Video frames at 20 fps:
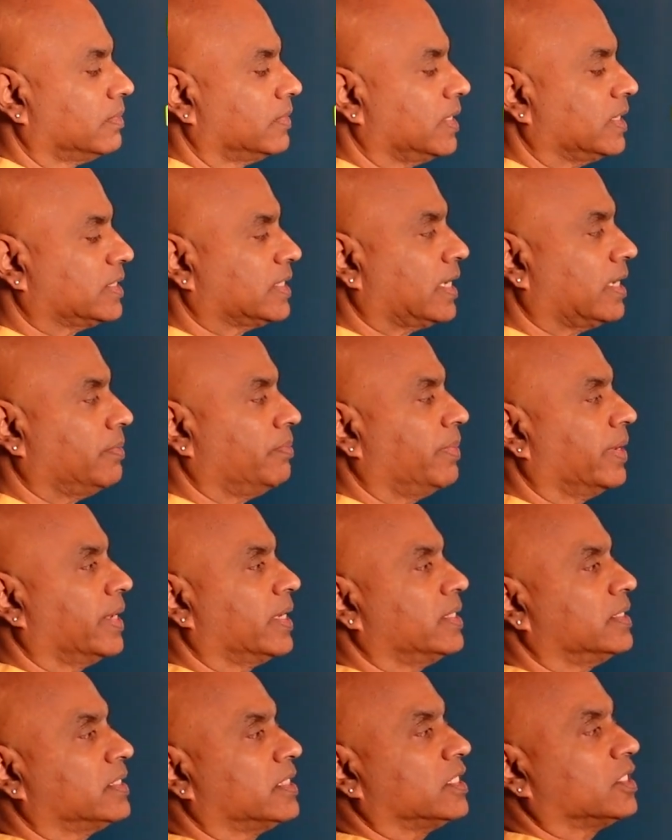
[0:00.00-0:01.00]
The sun
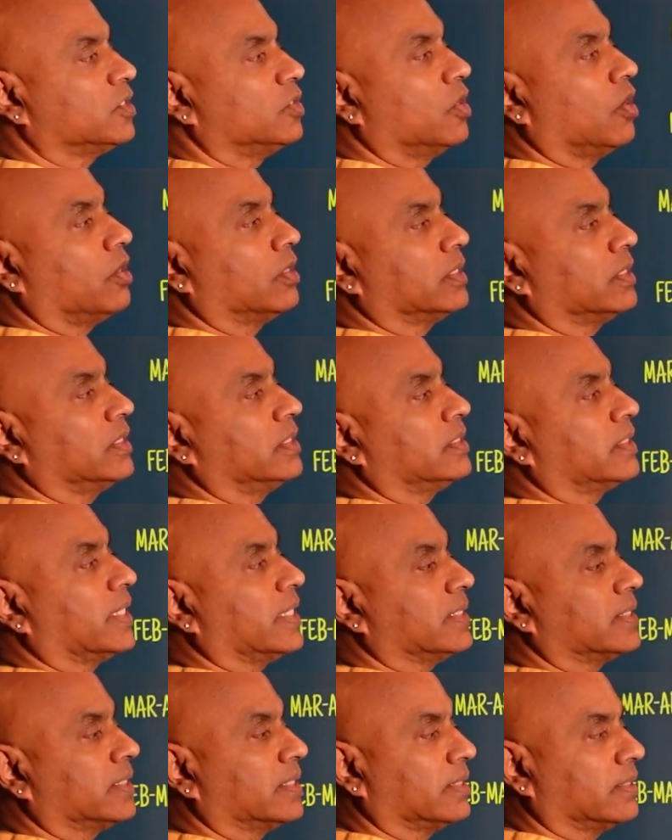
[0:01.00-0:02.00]
begins his northern
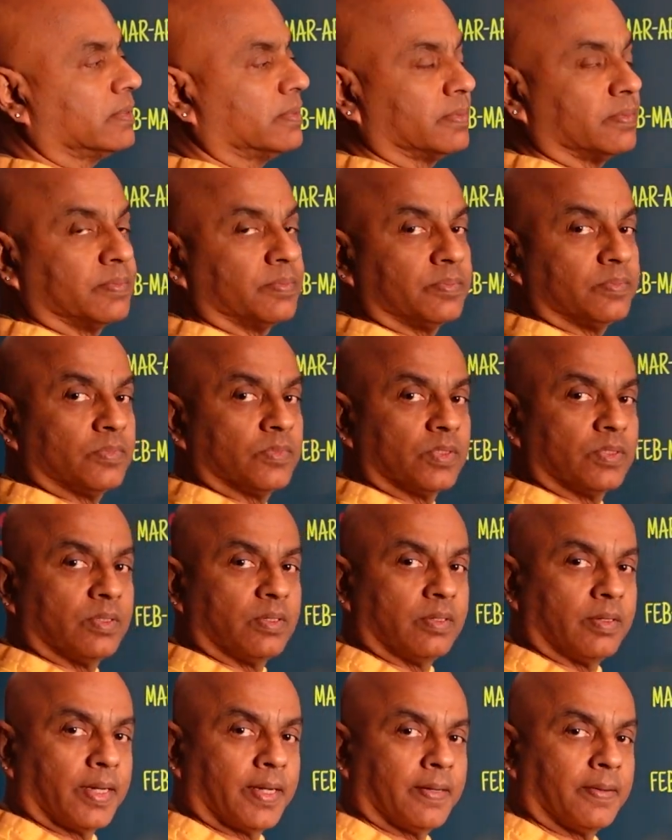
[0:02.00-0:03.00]
transit,
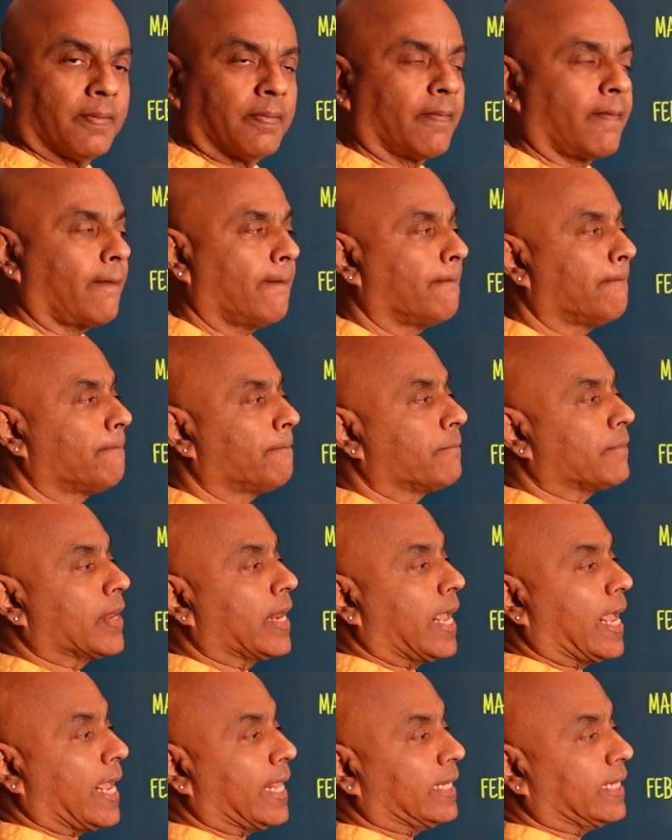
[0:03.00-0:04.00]
right?
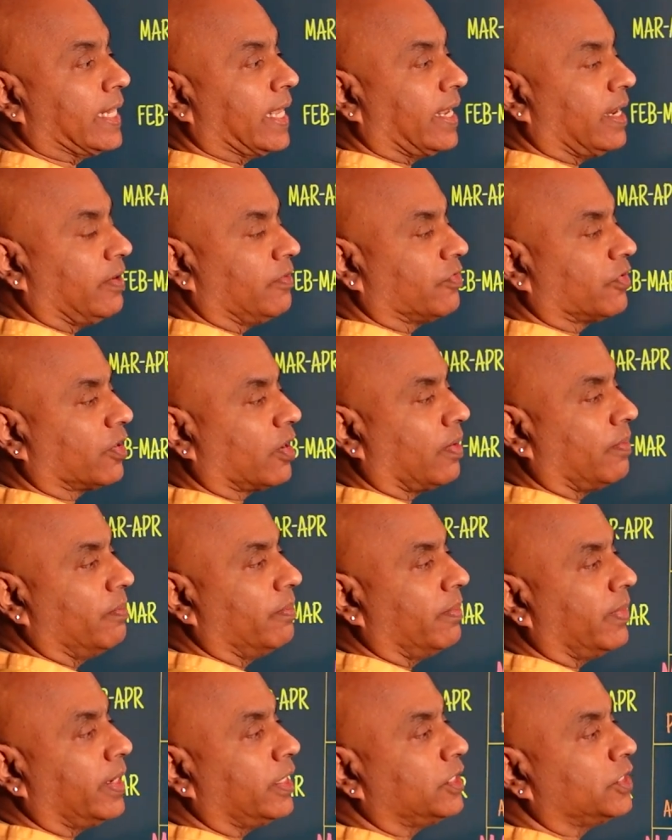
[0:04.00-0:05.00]
And then
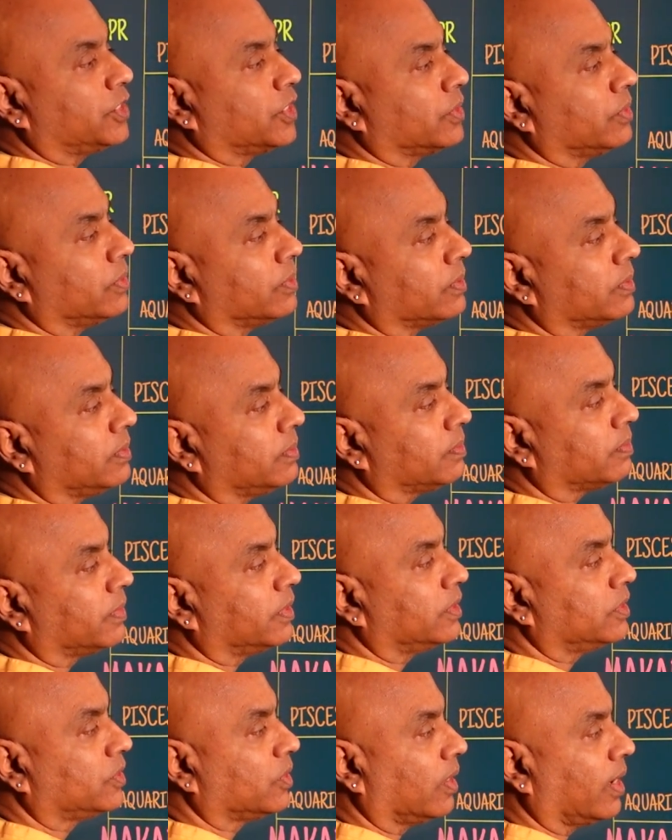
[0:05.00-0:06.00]
from mid-June,
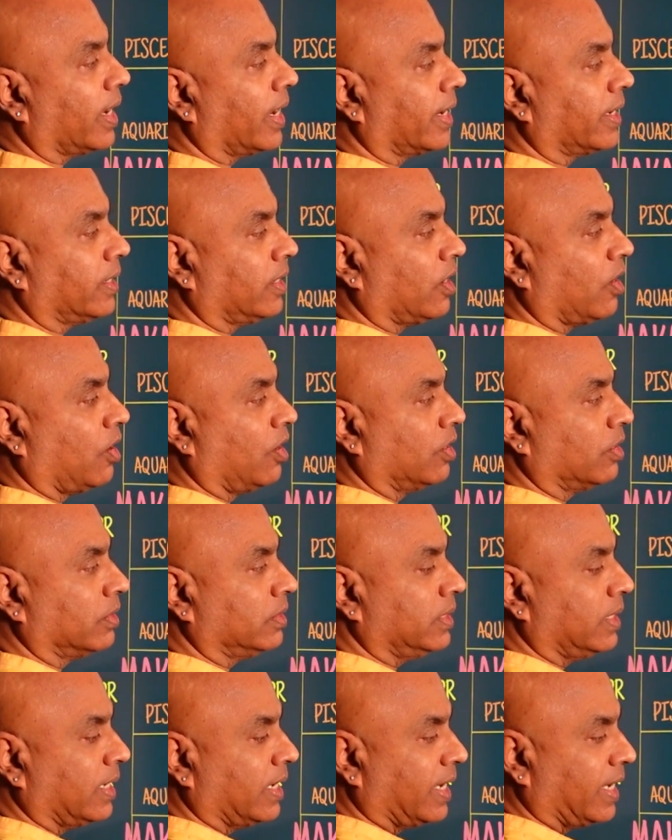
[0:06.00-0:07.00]
July
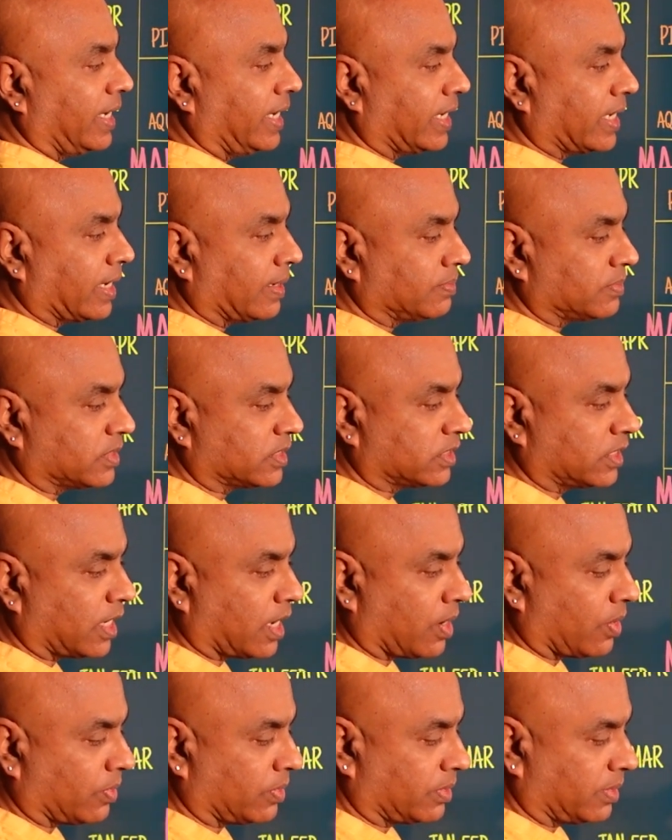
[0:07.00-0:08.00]
on, he comes
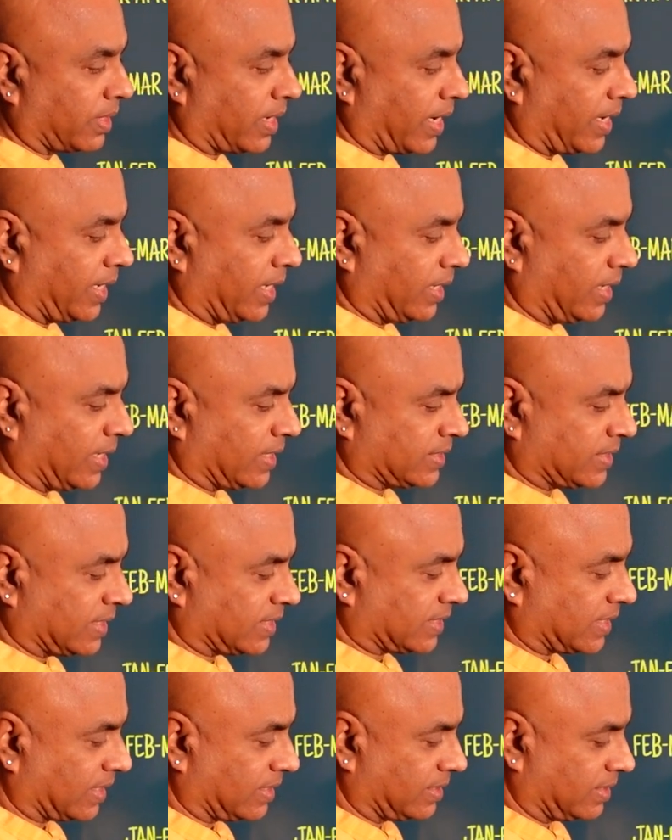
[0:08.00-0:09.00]
down and he does a
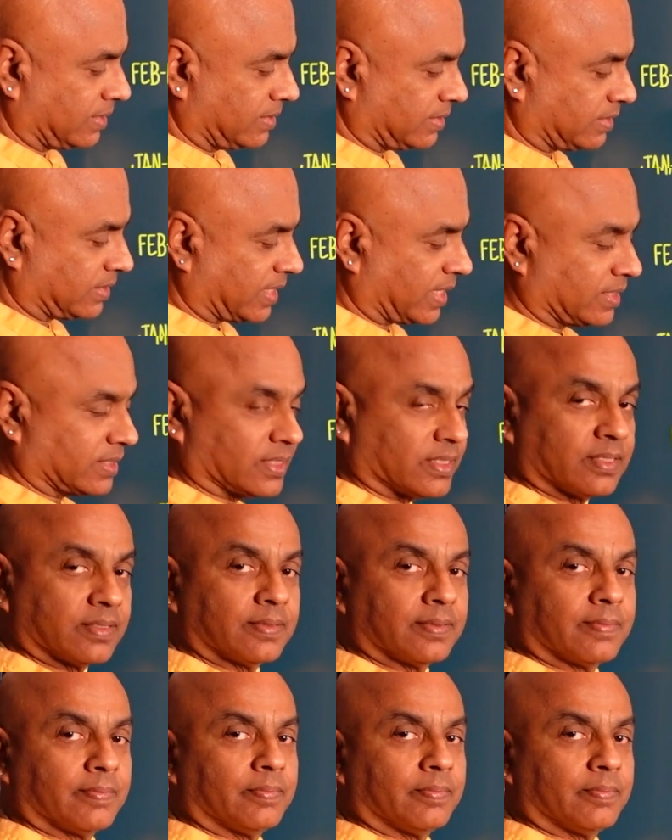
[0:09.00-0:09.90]
southern transit.